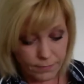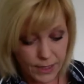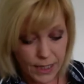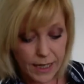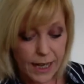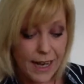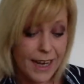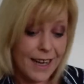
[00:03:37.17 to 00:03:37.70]

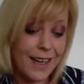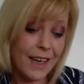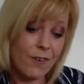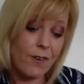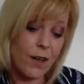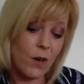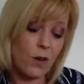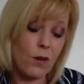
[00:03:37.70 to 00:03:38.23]
Yeah,
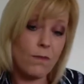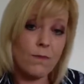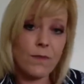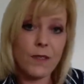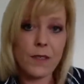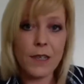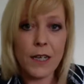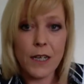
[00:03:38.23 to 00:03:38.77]
here he
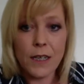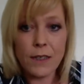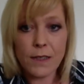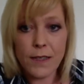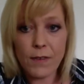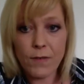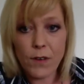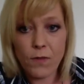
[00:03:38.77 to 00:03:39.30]
comes.
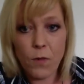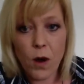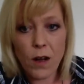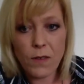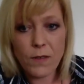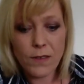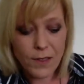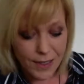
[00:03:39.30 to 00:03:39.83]
Seven of
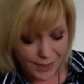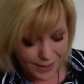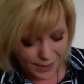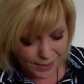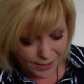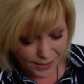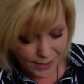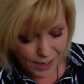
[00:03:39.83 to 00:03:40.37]
Wands, I
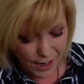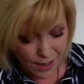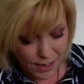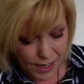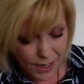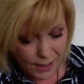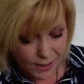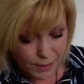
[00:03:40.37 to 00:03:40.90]
said to you.
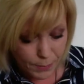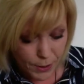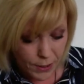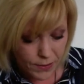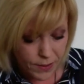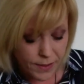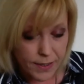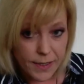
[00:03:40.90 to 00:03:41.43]
This
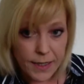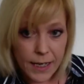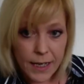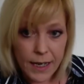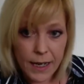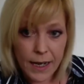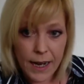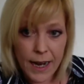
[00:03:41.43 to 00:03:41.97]
person's
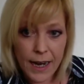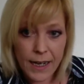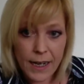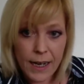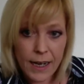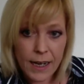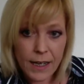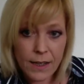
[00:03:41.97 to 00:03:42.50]
sneaking in.
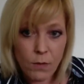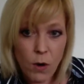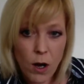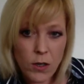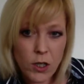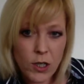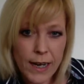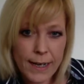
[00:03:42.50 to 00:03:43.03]
They're
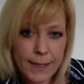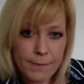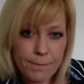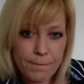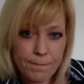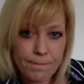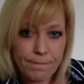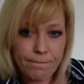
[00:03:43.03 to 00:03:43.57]
watching
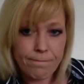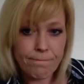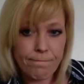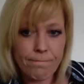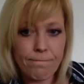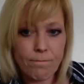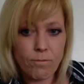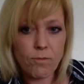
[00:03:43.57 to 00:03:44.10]

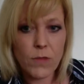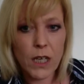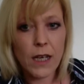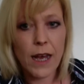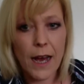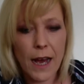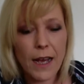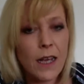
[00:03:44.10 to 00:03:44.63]

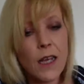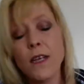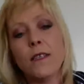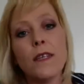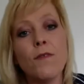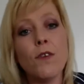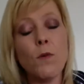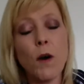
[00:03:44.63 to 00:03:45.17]
yeah.
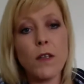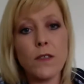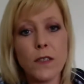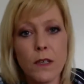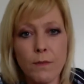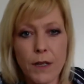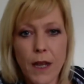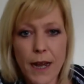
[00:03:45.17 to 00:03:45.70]
Seven of Wands
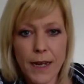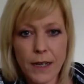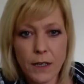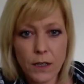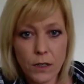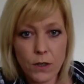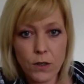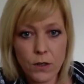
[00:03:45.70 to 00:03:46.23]
can be like
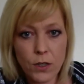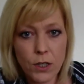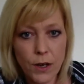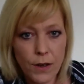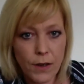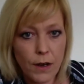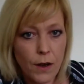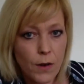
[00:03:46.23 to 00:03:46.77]
an
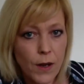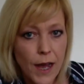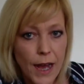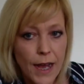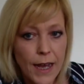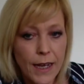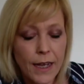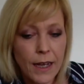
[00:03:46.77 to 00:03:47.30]
illusion,
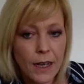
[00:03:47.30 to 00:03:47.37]
okay?